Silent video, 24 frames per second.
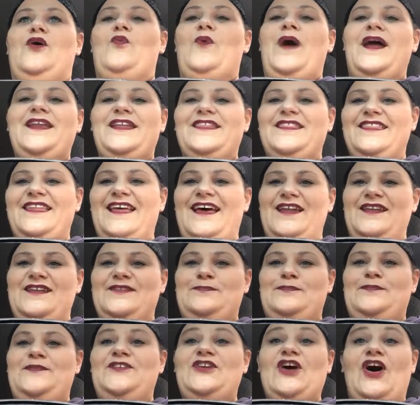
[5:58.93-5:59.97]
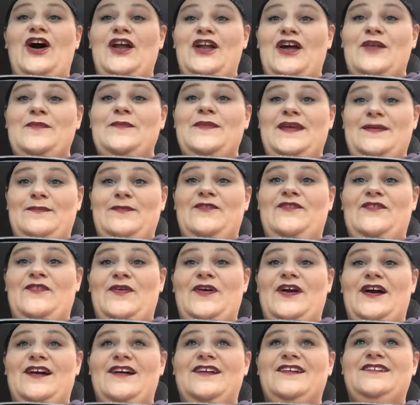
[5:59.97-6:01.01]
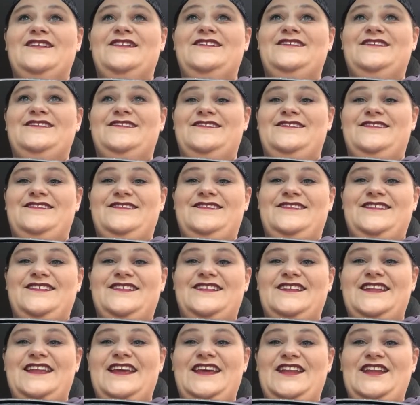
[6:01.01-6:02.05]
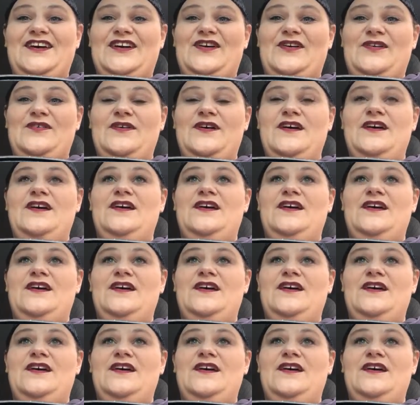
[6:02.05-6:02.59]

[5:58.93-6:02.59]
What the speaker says: Why didn't that dawn on me before? You know,